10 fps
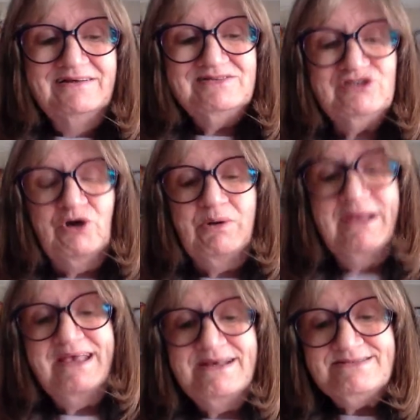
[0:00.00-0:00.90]
so I
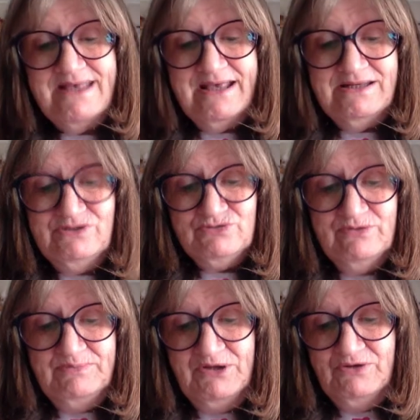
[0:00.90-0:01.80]
guess I
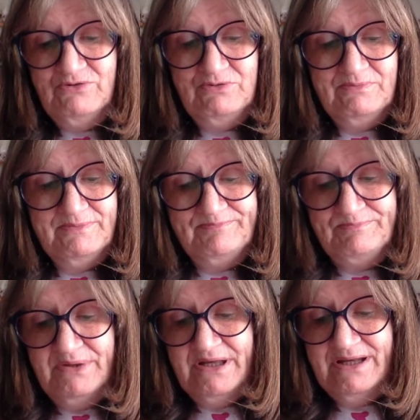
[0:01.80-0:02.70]
contribute,
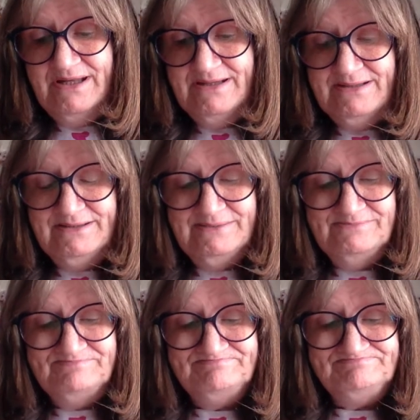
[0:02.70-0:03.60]
but
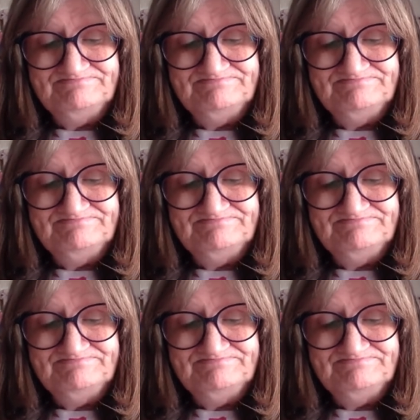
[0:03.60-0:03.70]
um